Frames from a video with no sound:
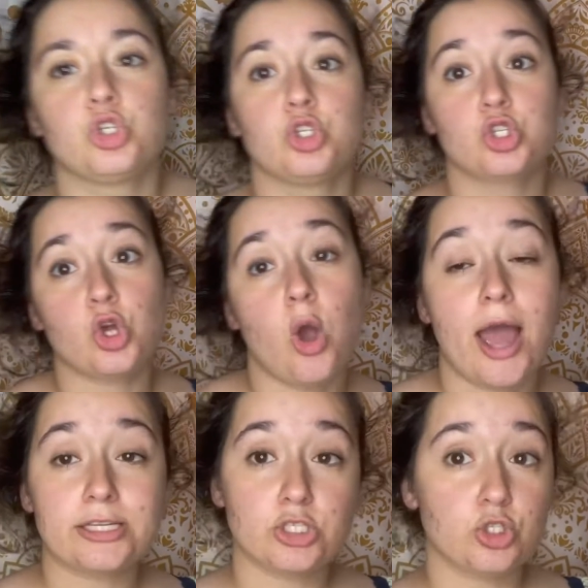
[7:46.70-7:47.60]
So
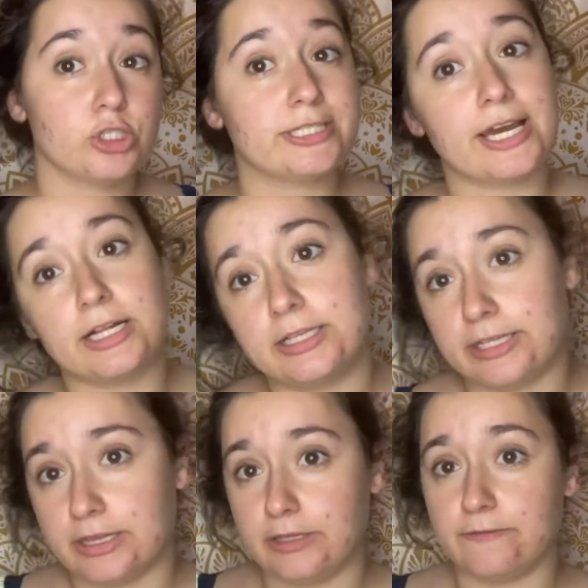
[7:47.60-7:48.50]
as you could tell
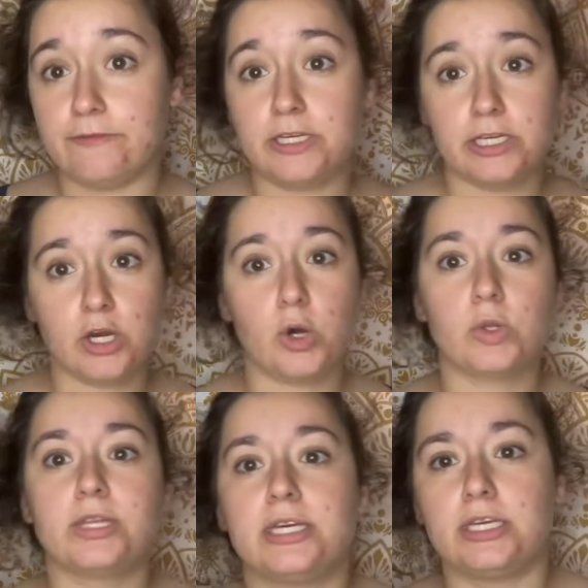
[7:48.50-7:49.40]
in the video,
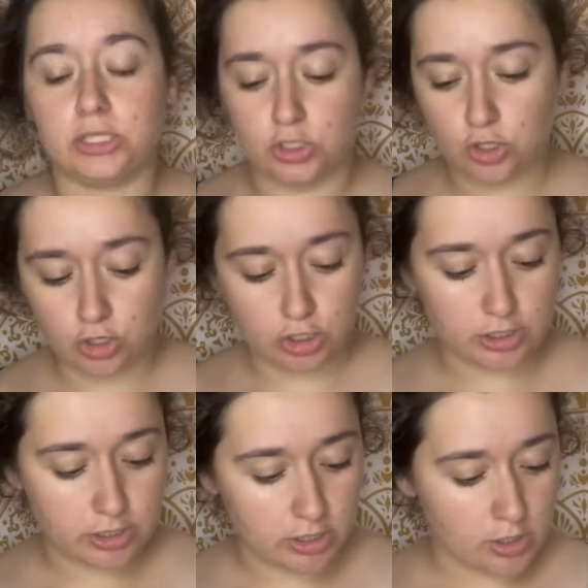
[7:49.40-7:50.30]
the
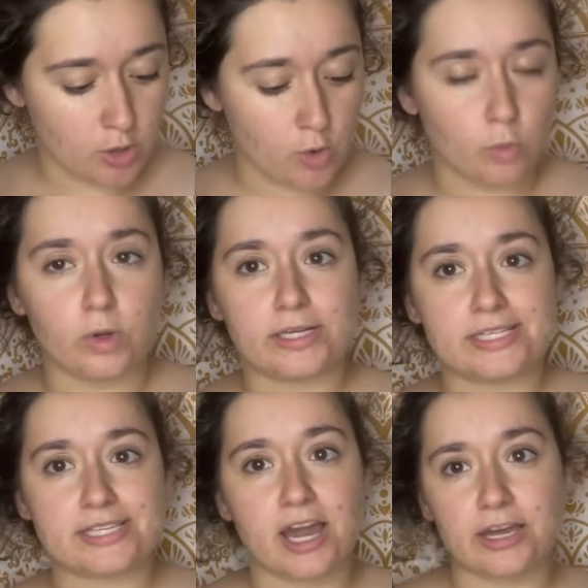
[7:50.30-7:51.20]
yarn
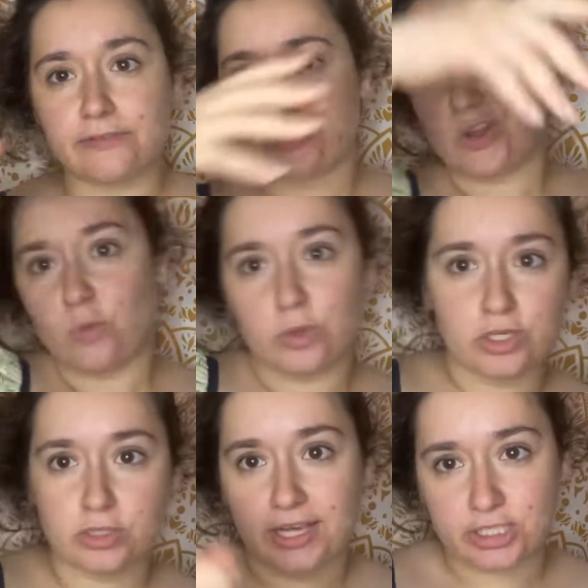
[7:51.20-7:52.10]
was kind of like a
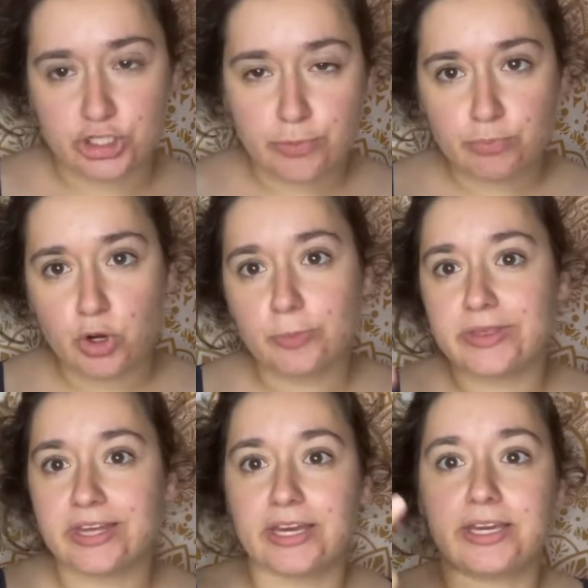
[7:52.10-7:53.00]
weird like jump rope
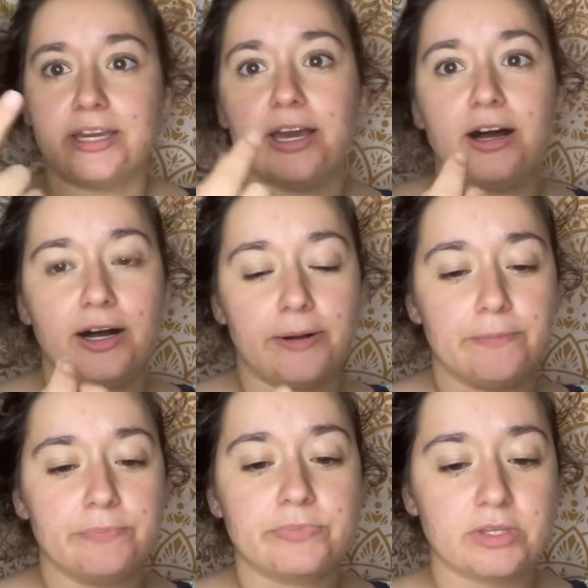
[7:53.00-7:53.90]
thing.
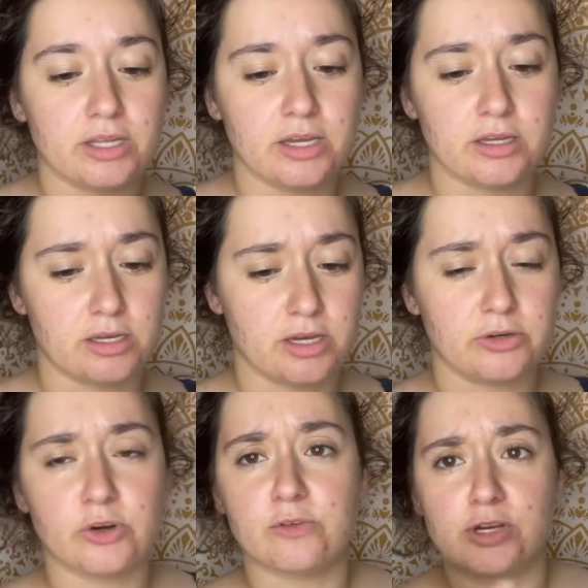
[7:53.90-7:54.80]
I
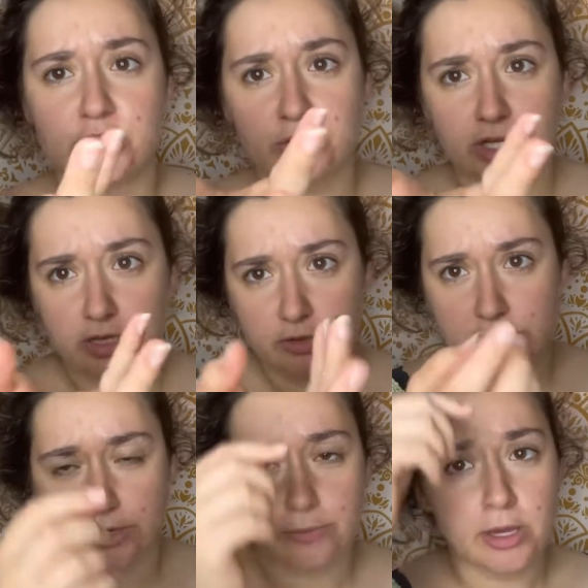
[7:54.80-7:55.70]
don't know if I showed it close
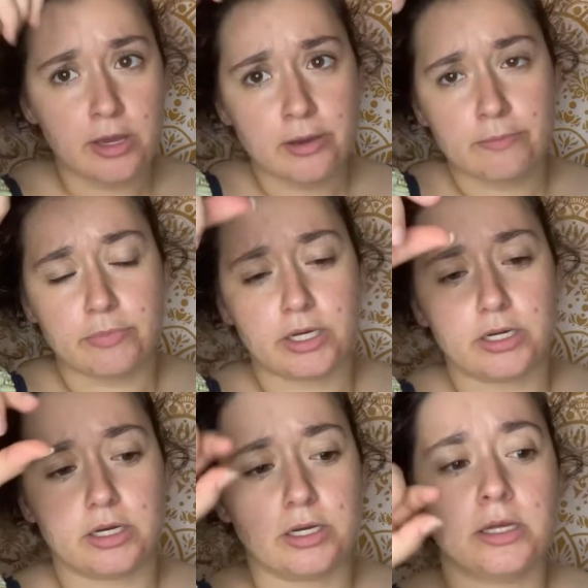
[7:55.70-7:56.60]
up, but
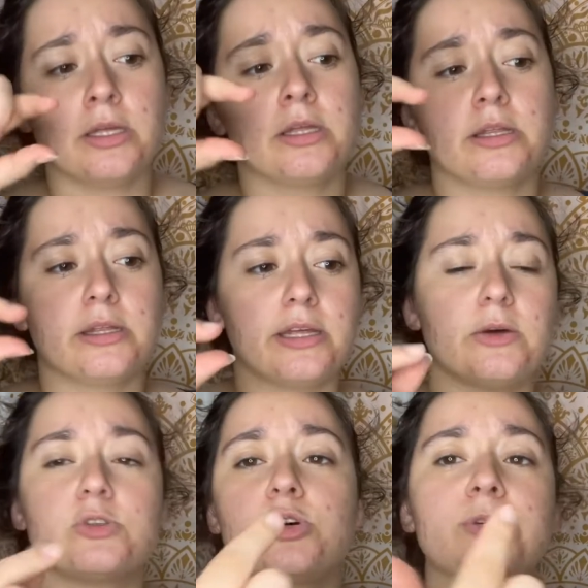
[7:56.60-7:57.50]
it
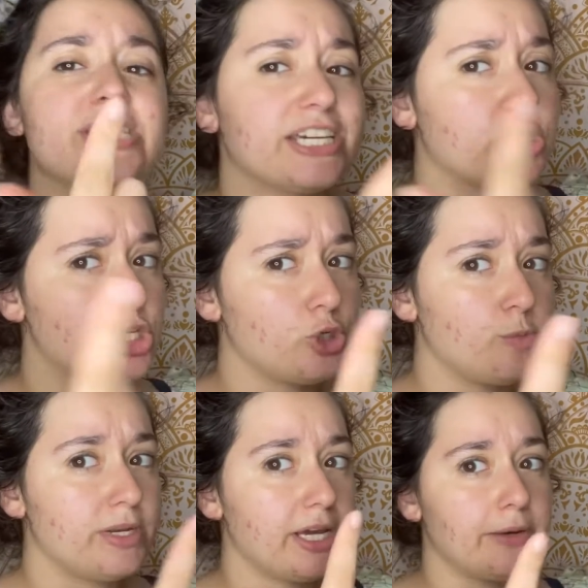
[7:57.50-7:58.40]
was almost like tube knit.